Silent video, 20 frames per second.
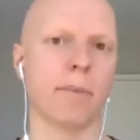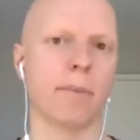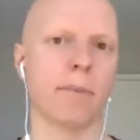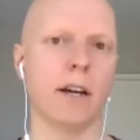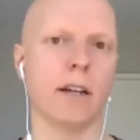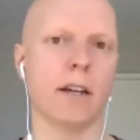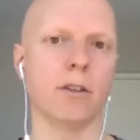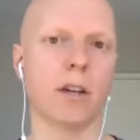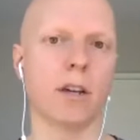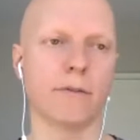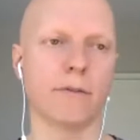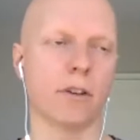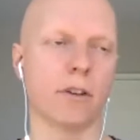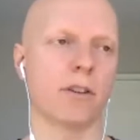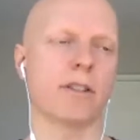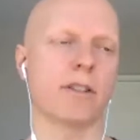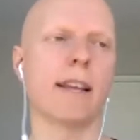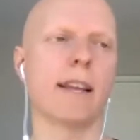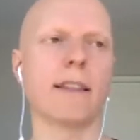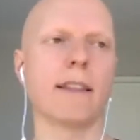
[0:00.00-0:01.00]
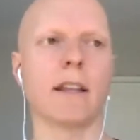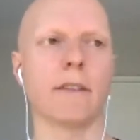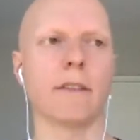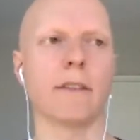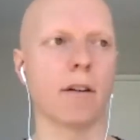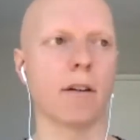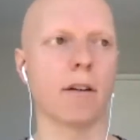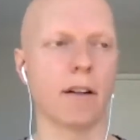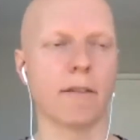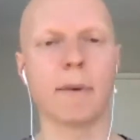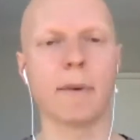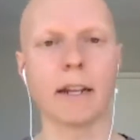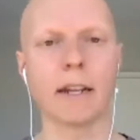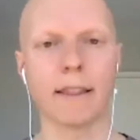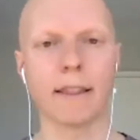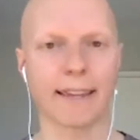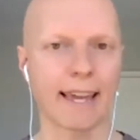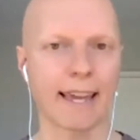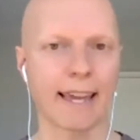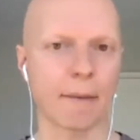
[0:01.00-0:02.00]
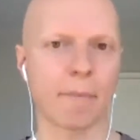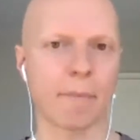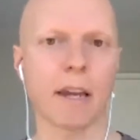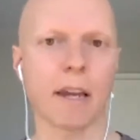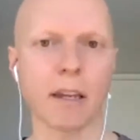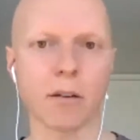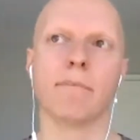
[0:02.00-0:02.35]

But you have to understand that if they don't have money, they can't pay you.